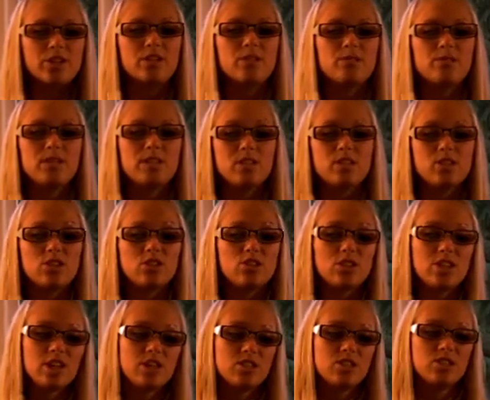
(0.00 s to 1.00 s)

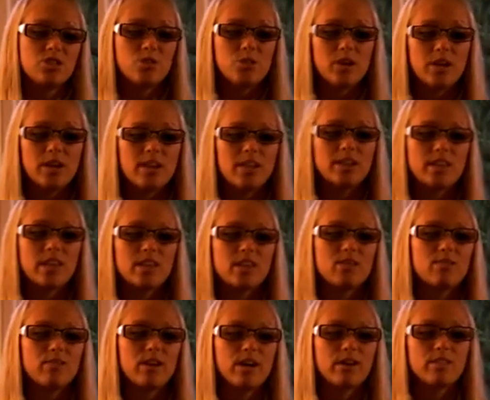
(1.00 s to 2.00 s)
Research has shown that
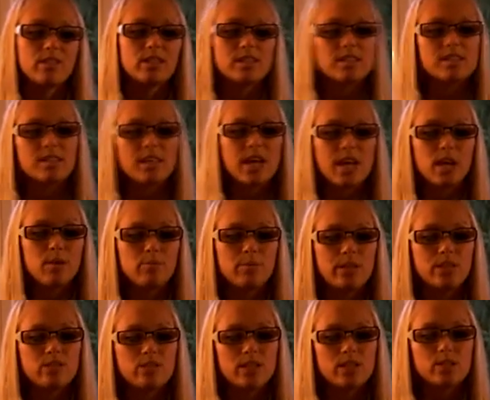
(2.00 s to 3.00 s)
the virus can
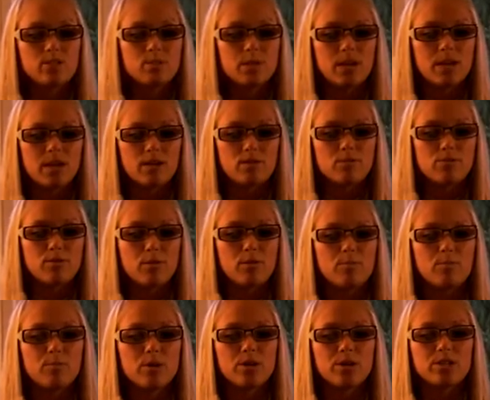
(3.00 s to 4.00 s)
be transmitted
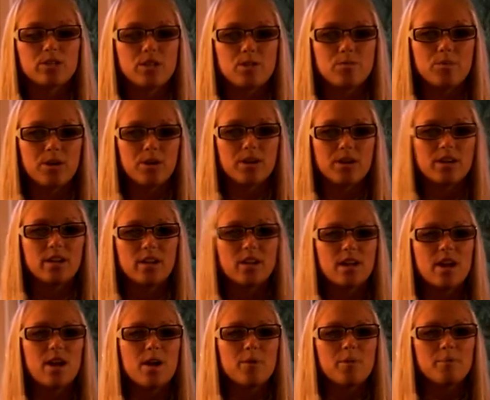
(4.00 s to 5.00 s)
from bird to bird
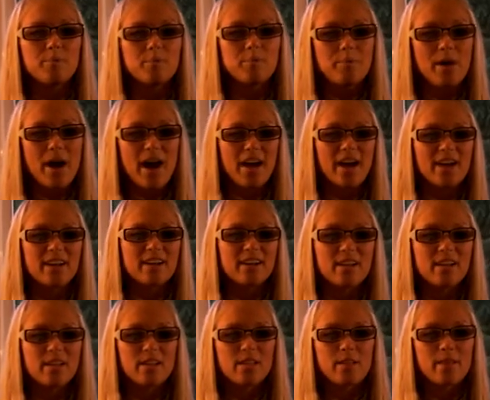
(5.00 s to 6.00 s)
by
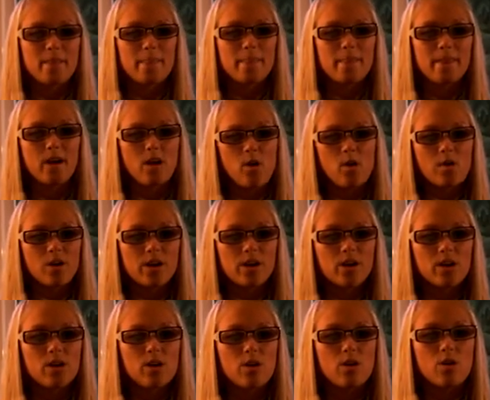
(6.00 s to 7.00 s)

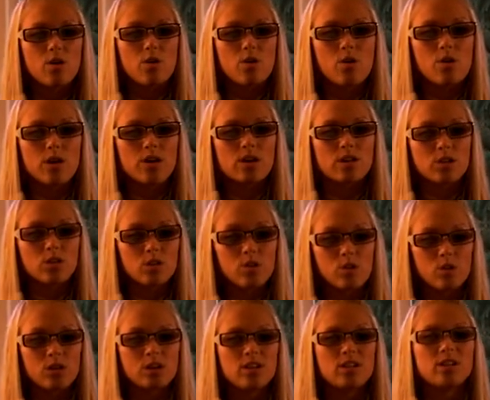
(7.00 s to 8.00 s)
oral or
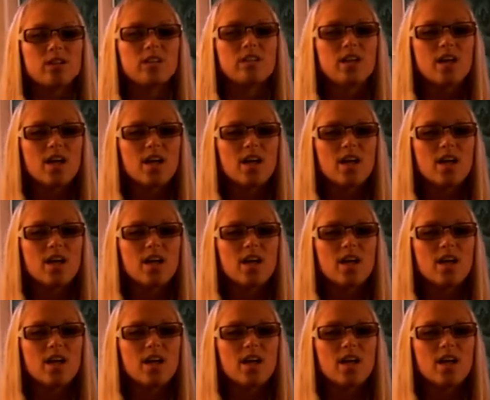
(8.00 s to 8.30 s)
cloacal,